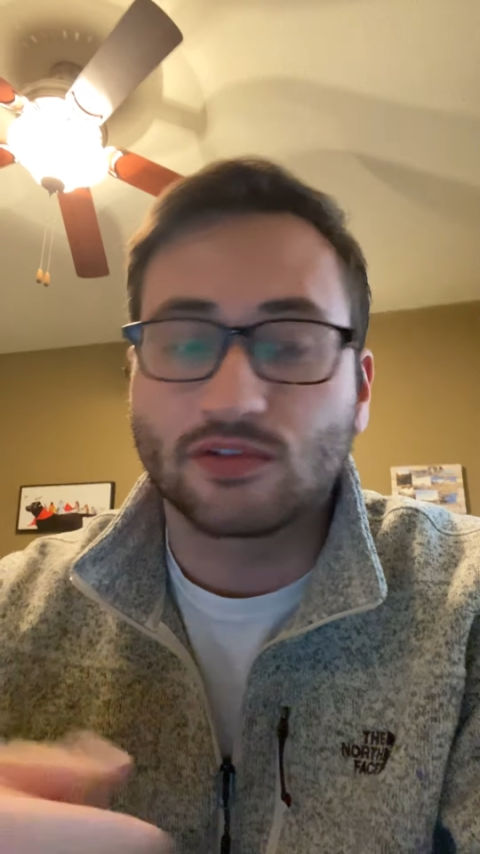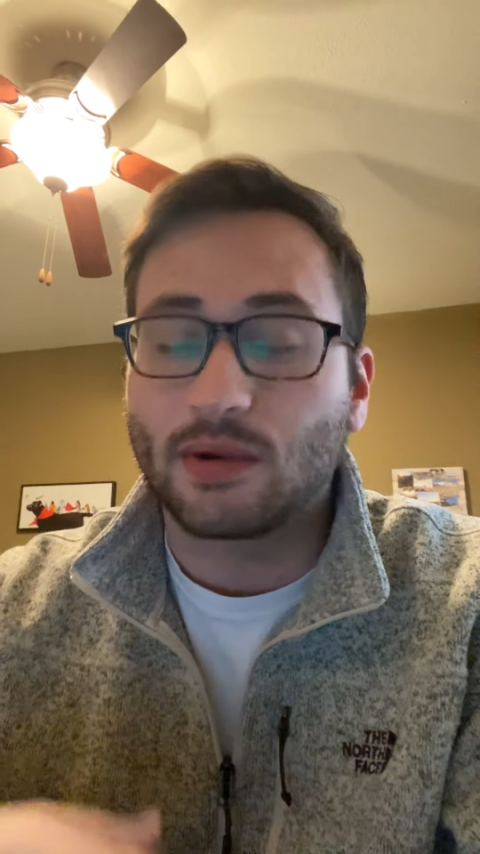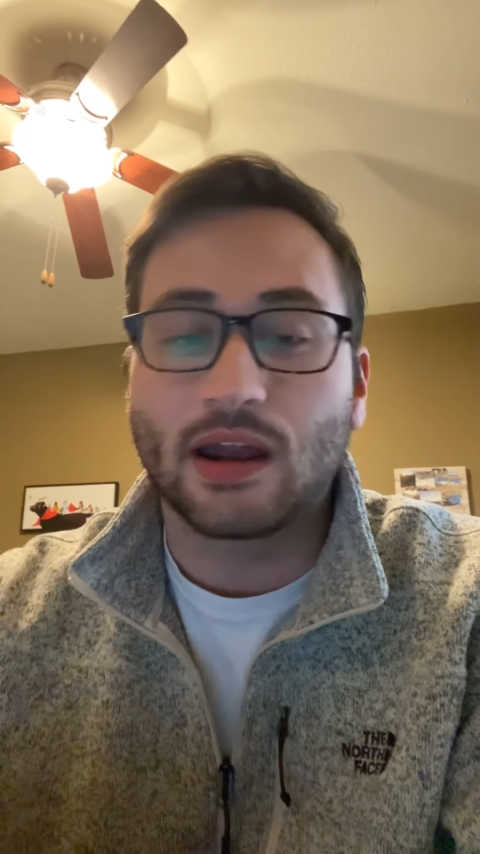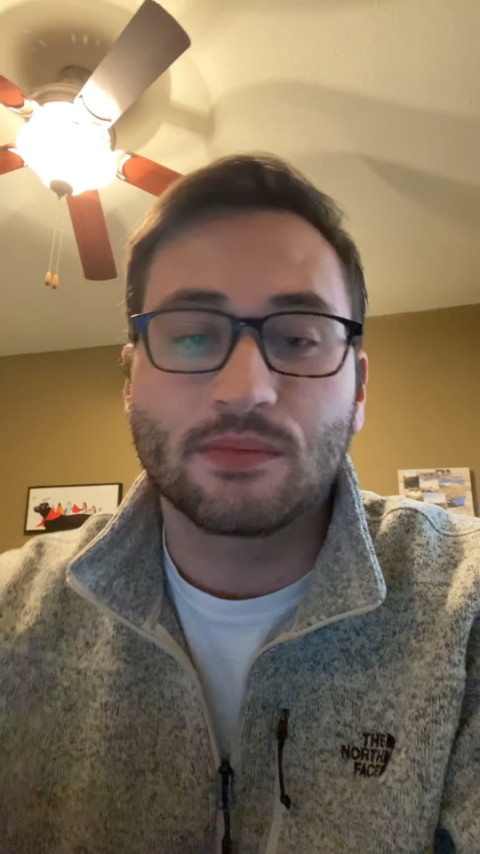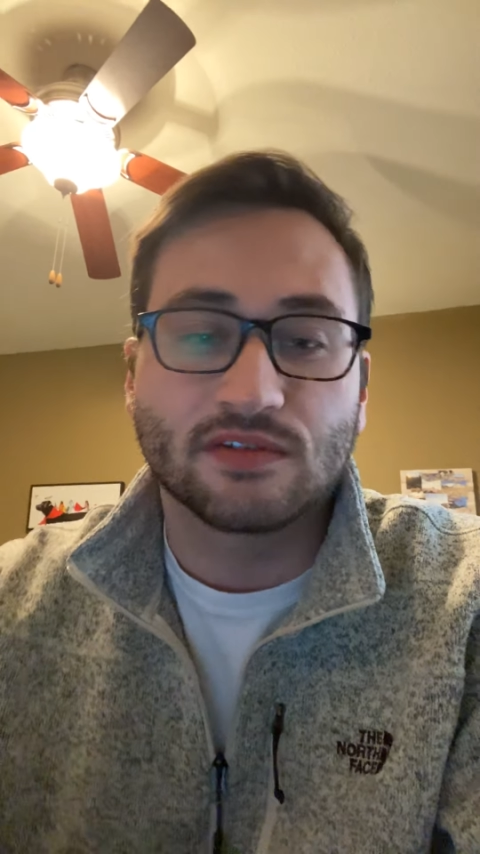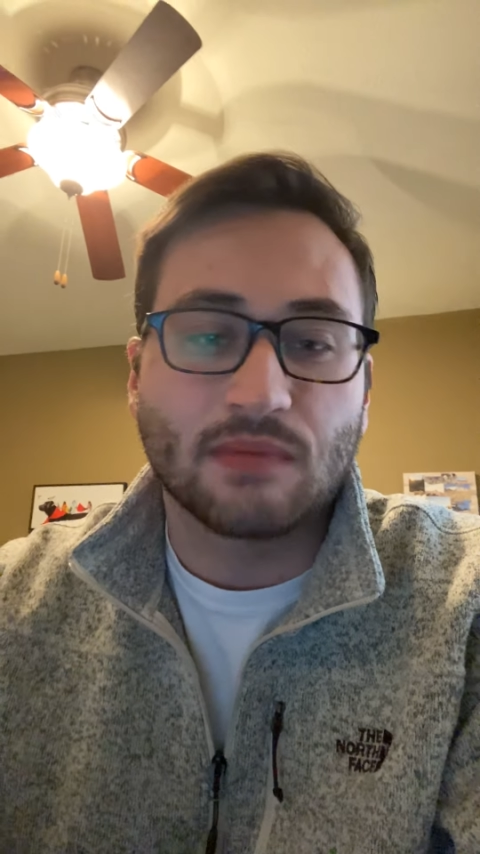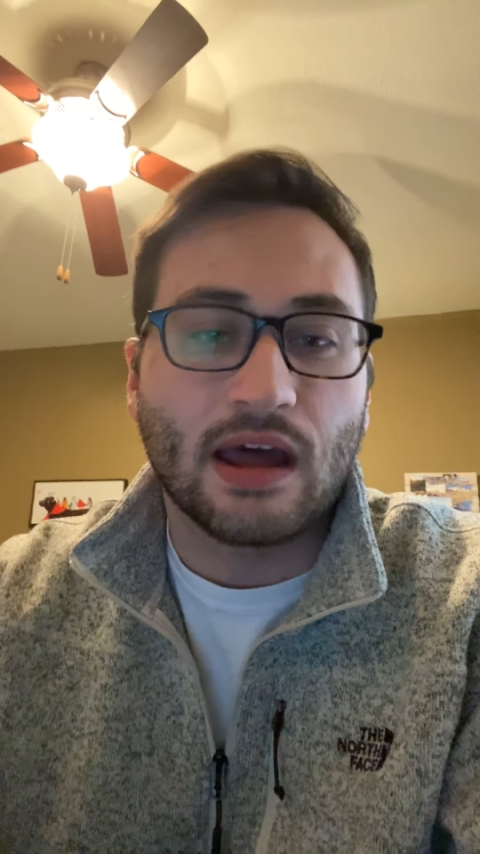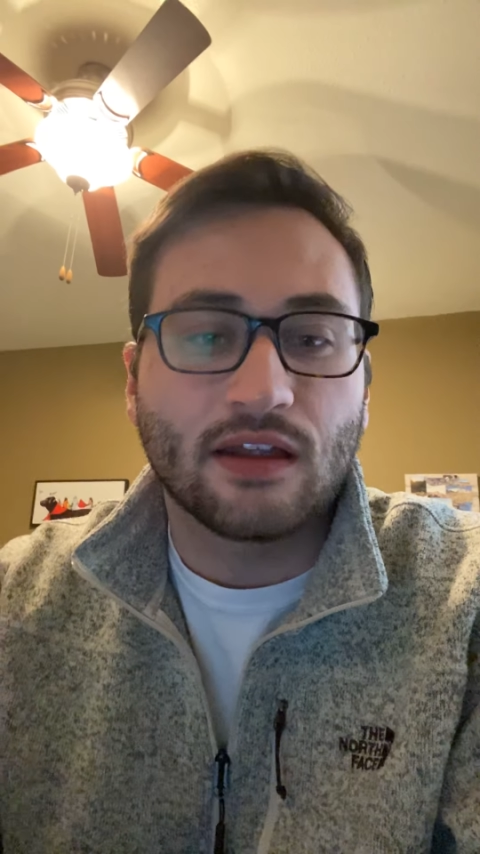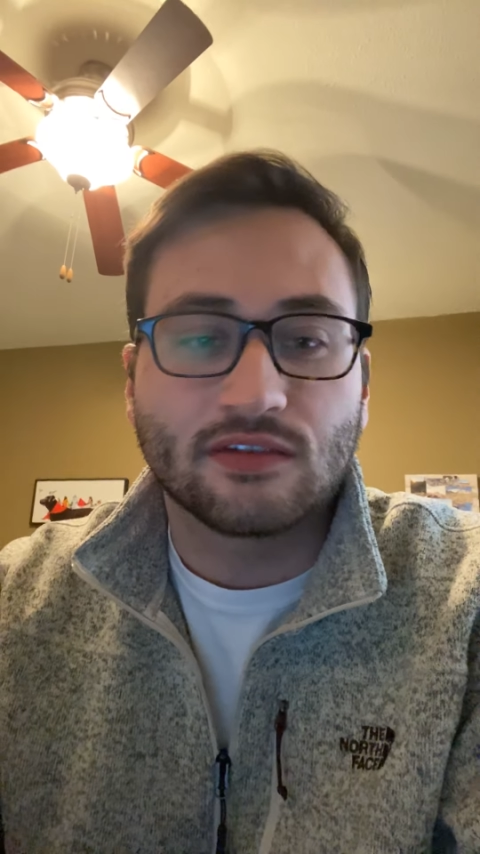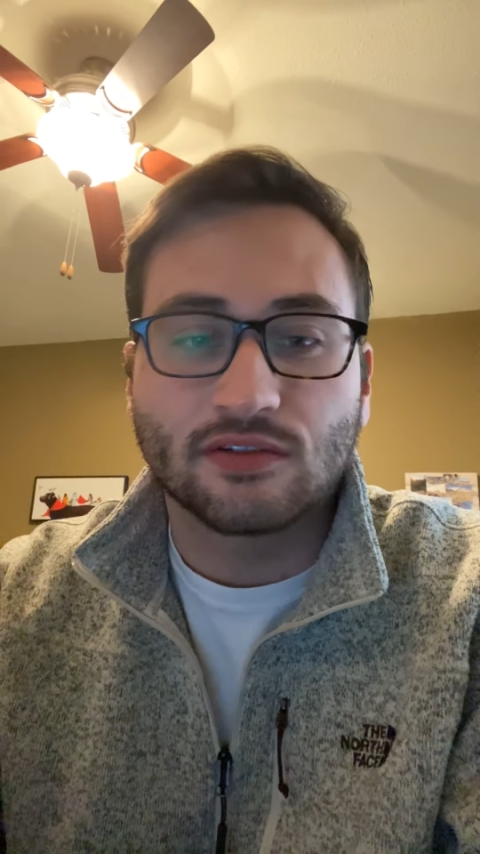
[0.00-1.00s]
So my name is
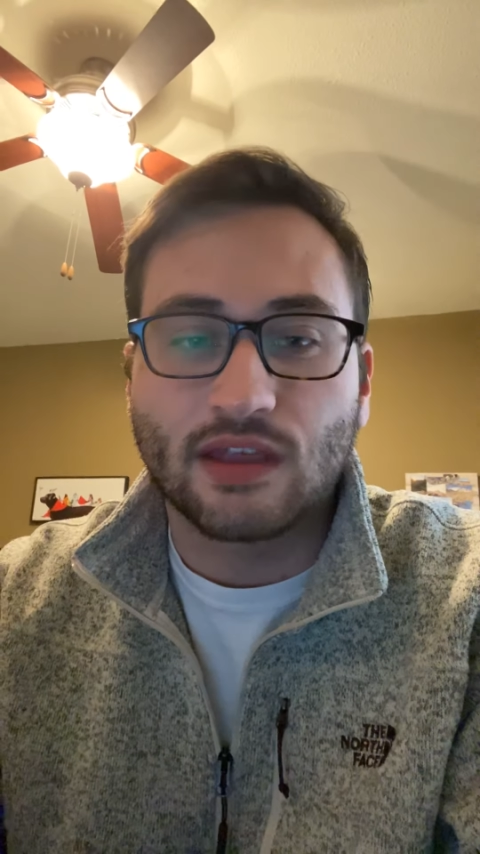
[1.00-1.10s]
Matt, so